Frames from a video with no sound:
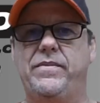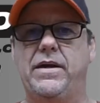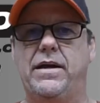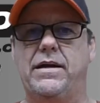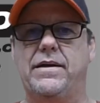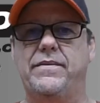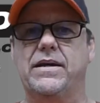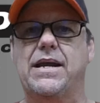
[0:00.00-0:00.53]

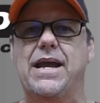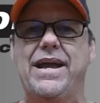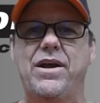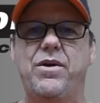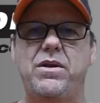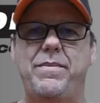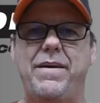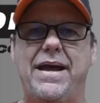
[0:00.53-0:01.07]
The
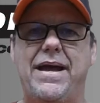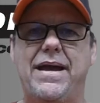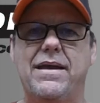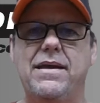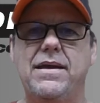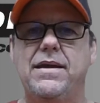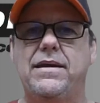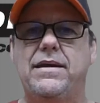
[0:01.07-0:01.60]
Coyote
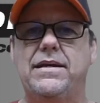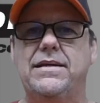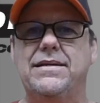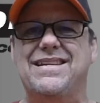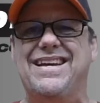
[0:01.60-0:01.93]
bag is,